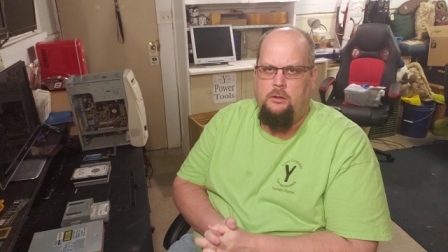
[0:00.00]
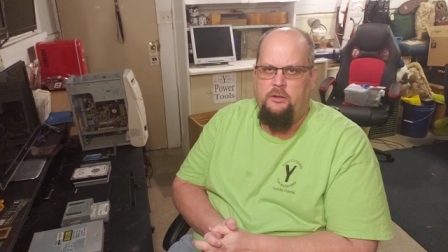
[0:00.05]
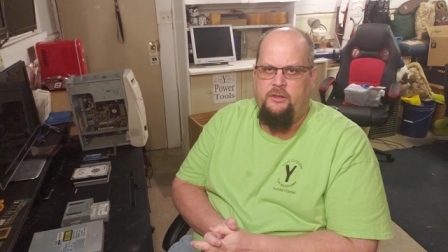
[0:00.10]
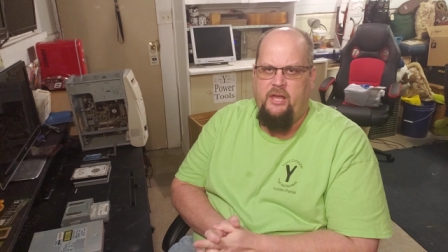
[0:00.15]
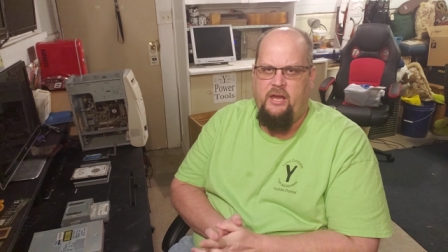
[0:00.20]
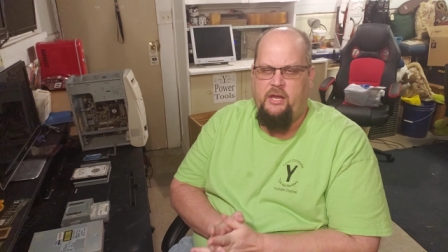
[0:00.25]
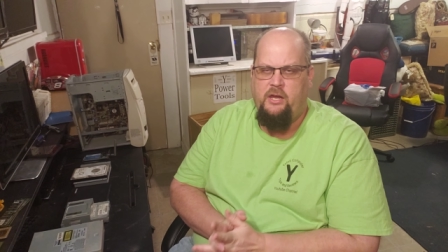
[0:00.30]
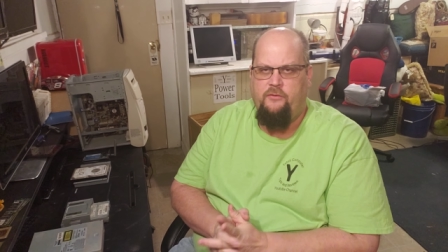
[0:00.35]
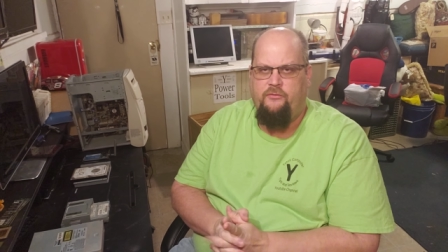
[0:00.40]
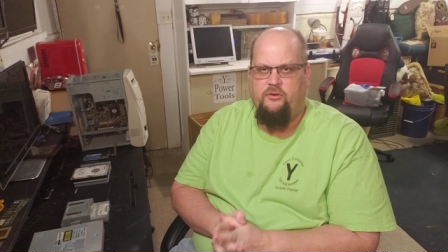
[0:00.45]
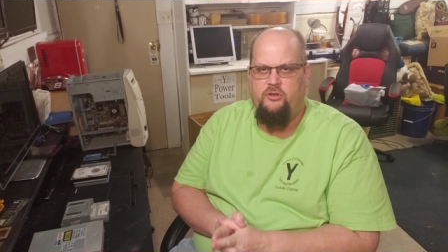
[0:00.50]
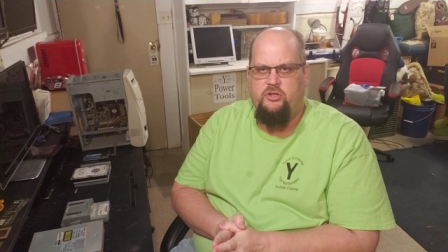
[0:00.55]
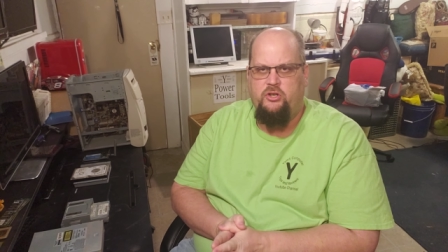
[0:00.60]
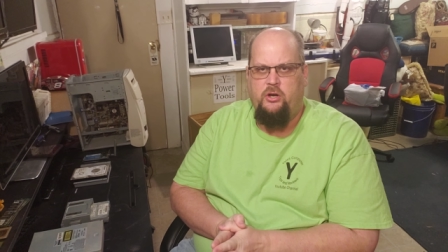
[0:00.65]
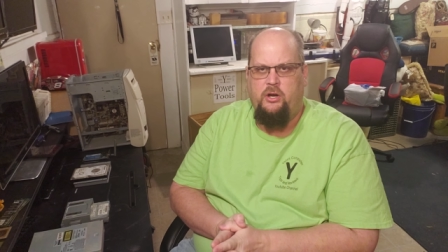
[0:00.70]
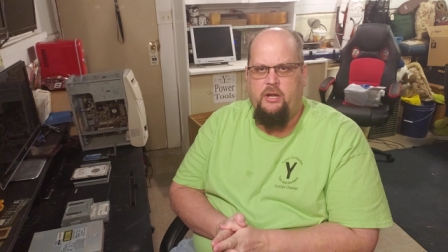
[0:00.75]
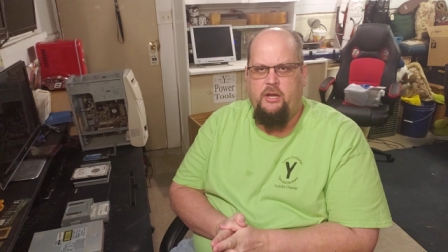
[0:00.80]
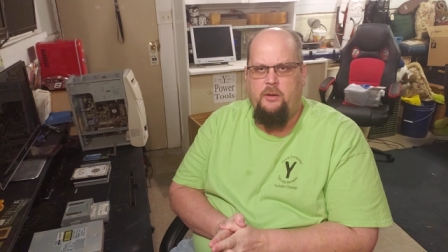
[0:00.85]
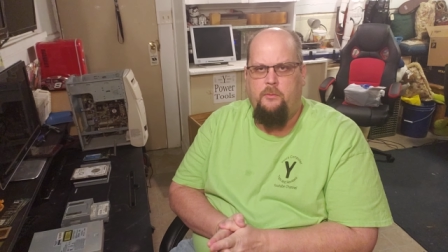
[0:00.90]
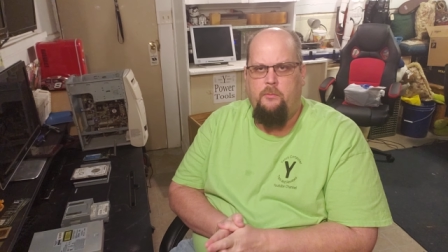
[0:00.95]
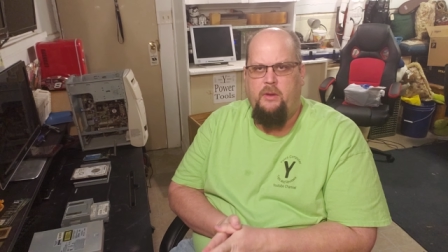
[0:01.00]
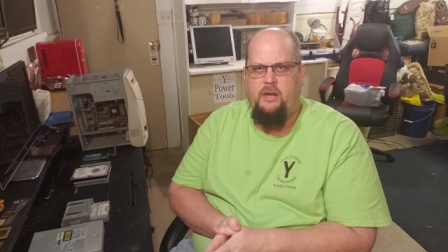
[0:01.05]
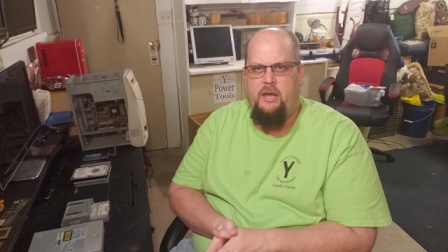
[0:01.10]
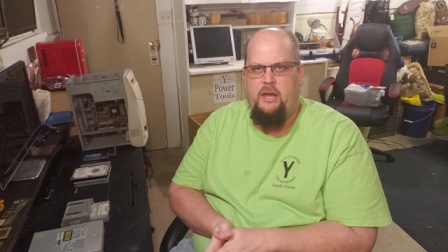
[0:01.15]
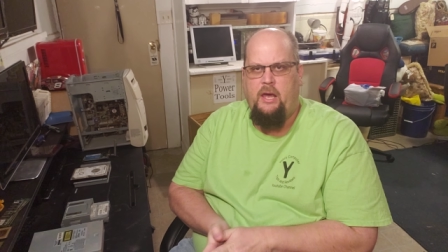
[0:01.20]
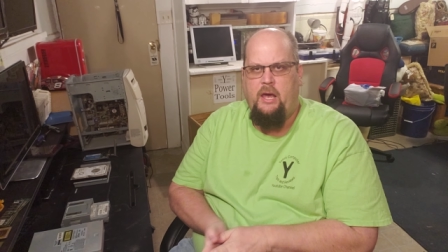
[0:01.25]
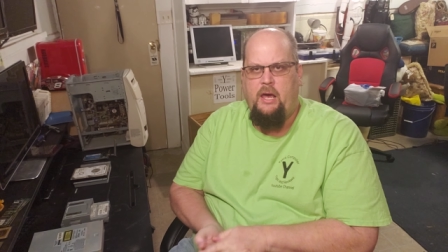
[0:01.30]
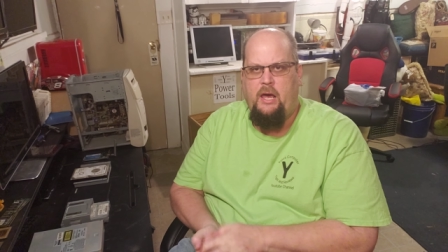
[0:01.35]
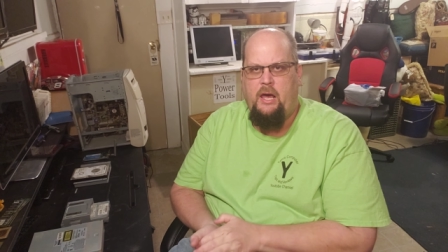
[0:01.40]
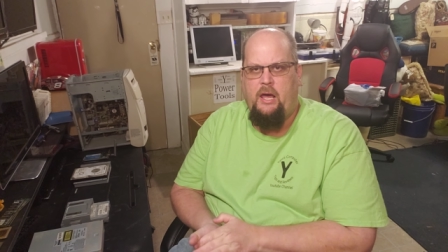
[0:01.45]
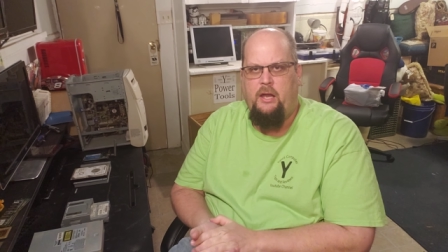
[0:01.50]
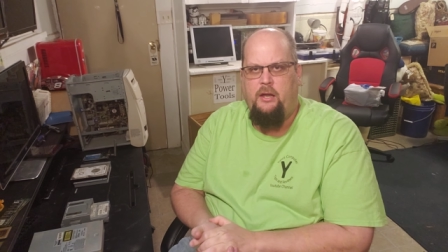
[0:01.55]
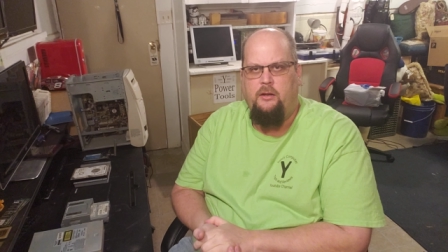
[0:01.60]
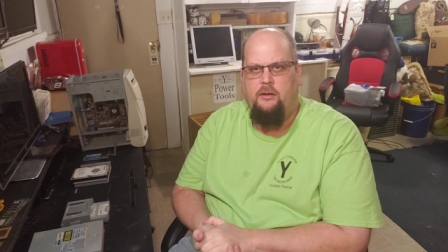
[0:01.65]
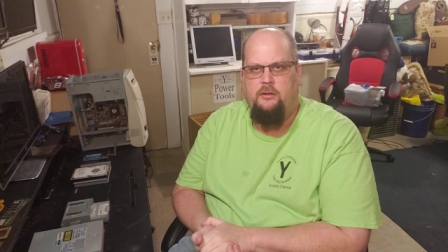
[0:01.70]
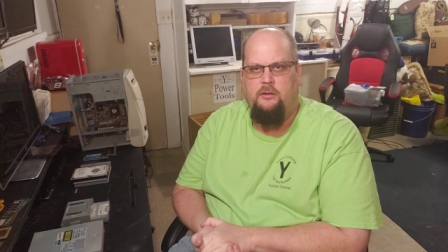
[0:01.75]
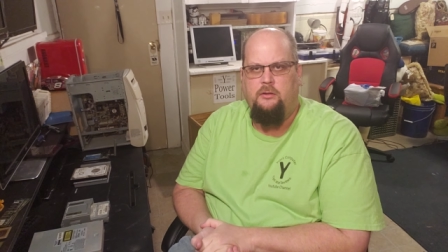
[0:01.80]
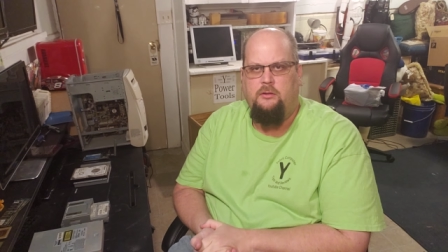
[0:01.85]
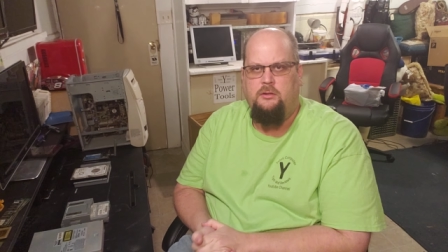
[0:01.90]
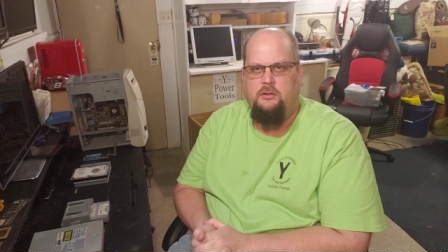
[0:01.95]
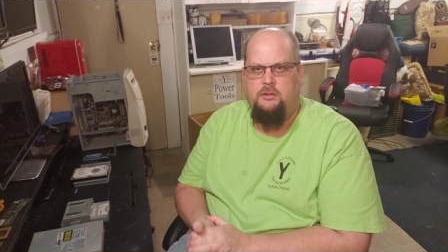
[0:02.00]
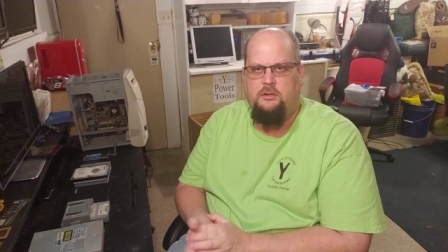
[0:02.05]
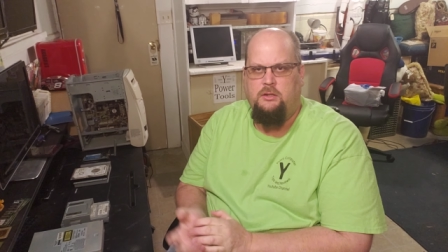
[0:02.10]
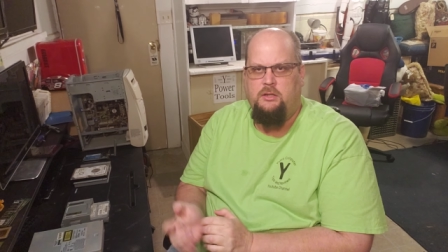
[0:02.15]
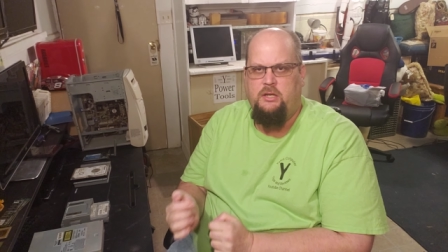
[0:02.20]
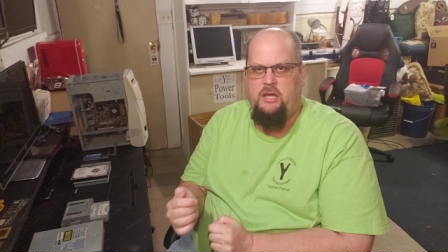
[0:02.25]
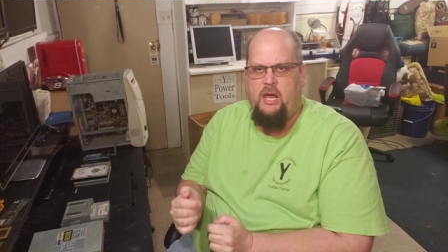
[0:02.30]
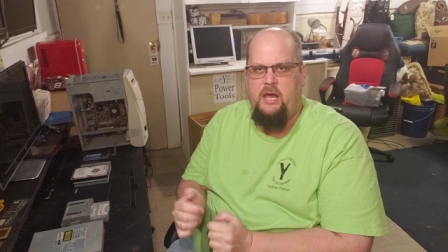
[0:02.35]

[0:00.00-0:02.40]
Thank you for joining me at the